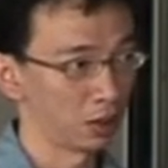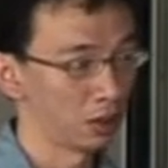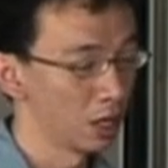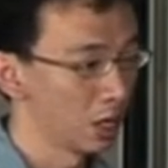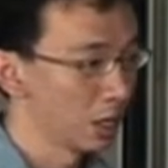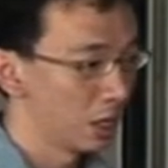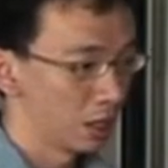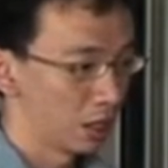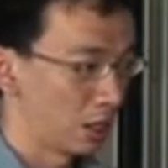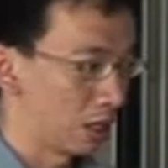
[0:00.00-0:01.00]
So
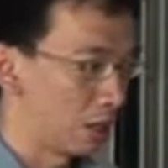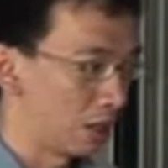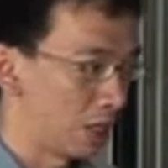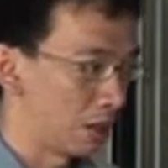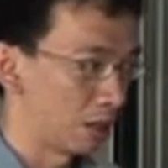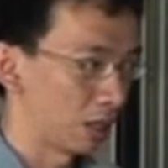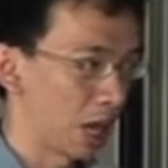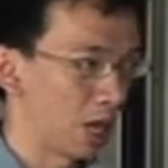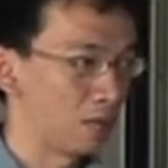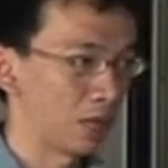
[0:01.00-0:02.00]
the
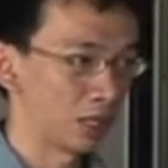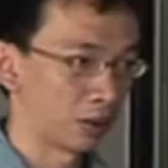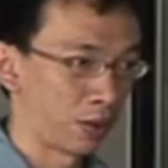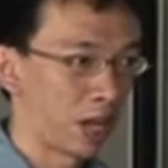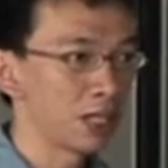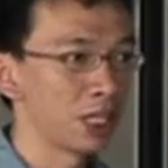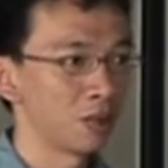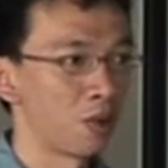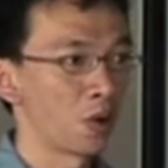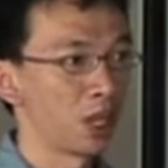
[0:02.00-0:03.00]
kind of a
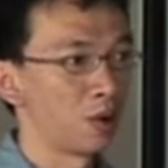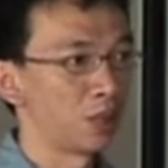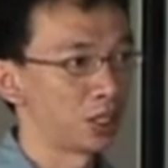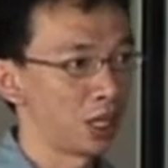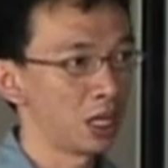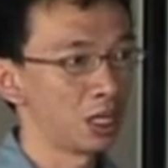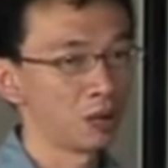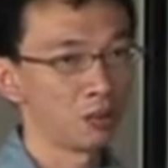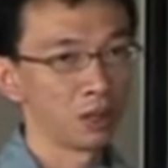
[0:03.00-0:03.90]
trading model is changed.